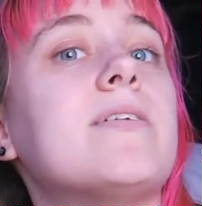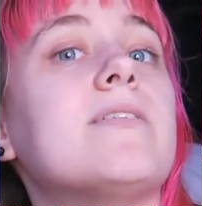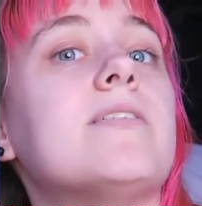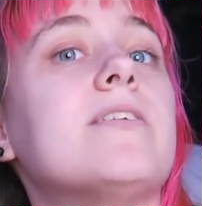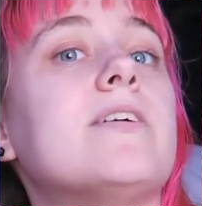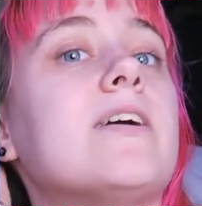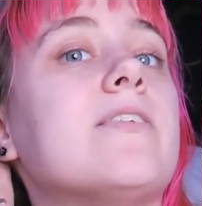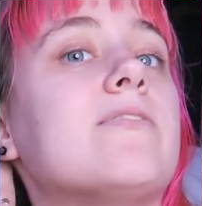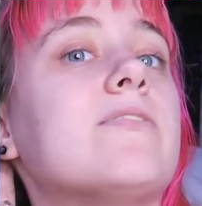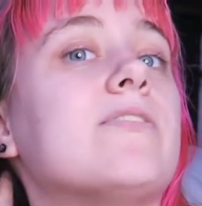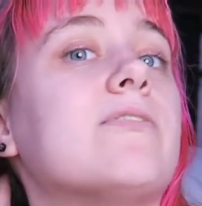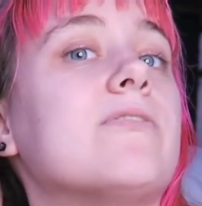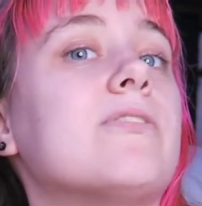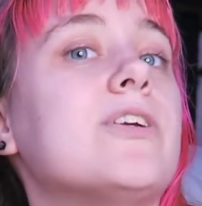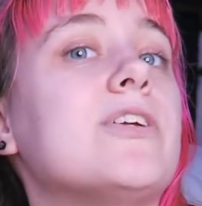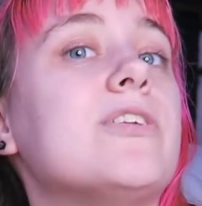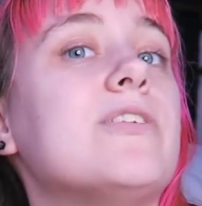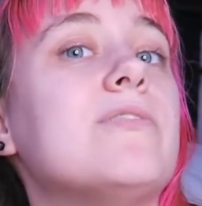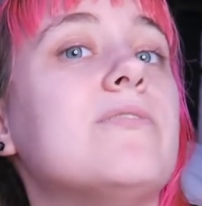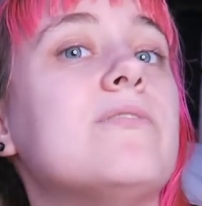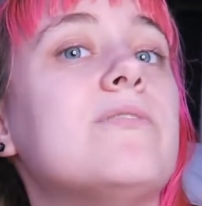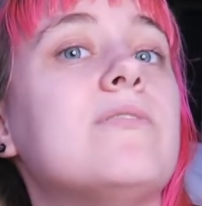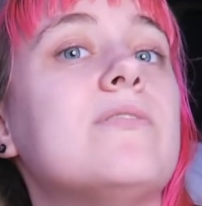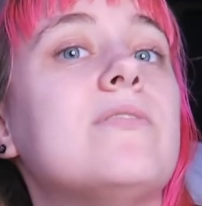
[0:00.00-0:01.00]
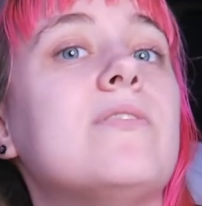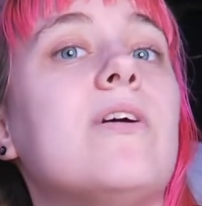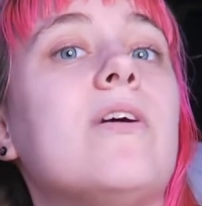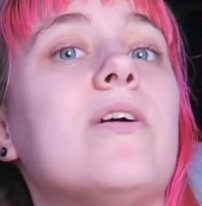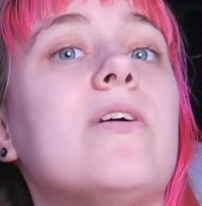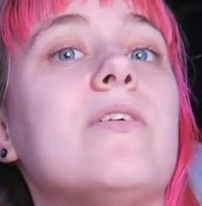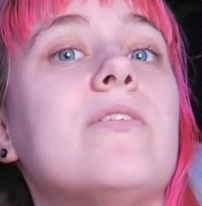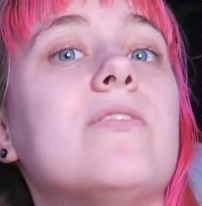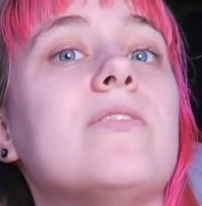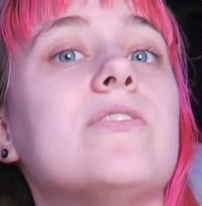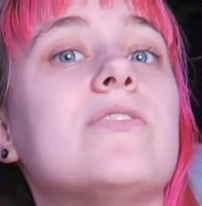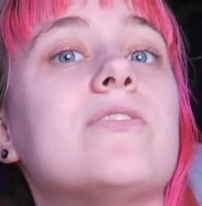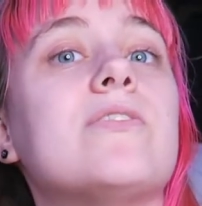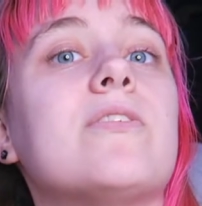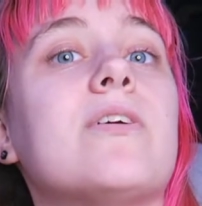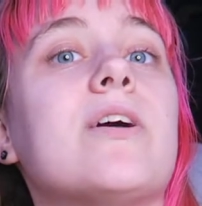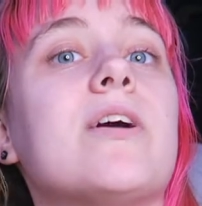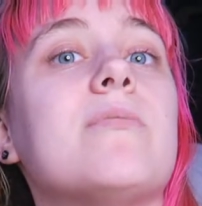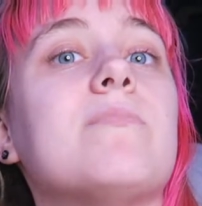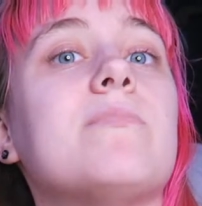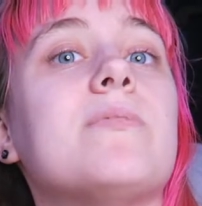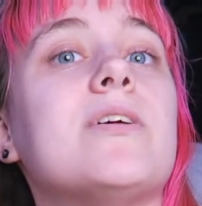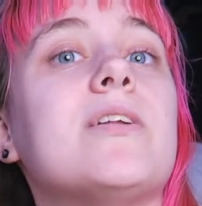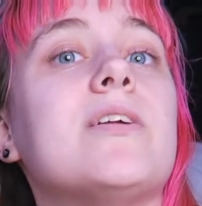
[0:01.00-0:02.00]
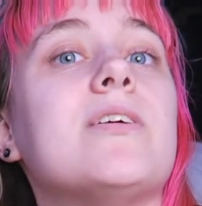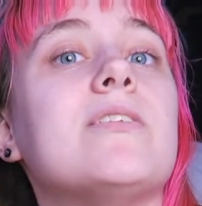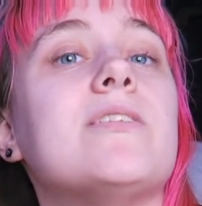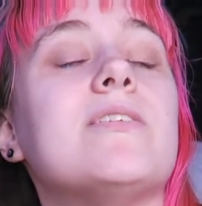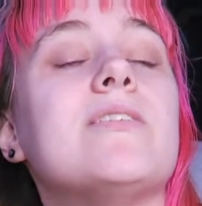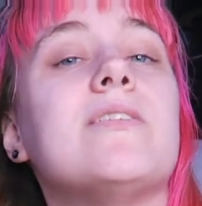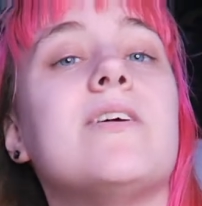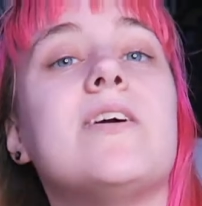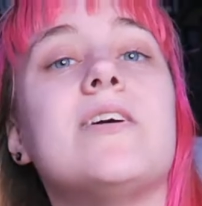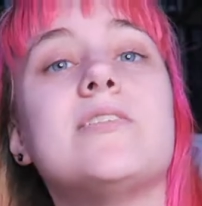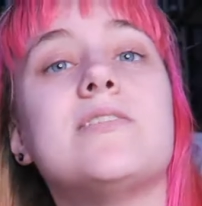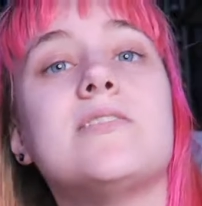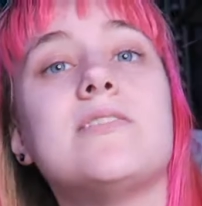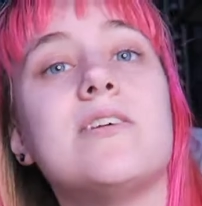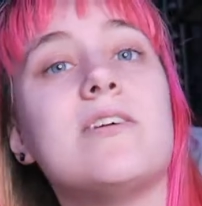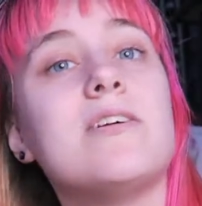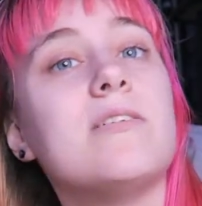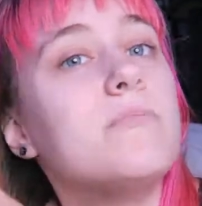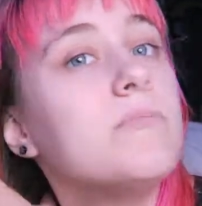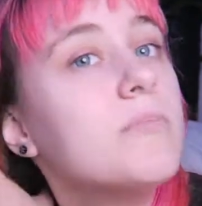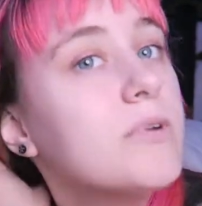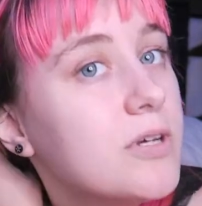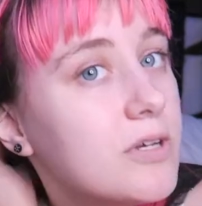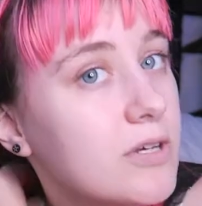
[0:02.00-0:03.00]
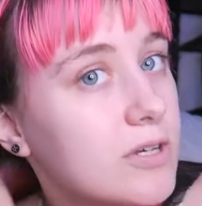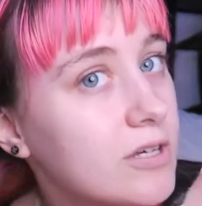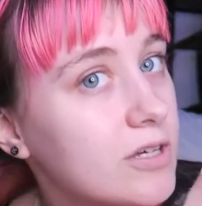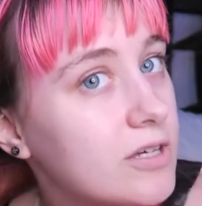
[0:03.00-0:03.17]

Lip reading: I'm gonna have to redo all this crap that I did last time.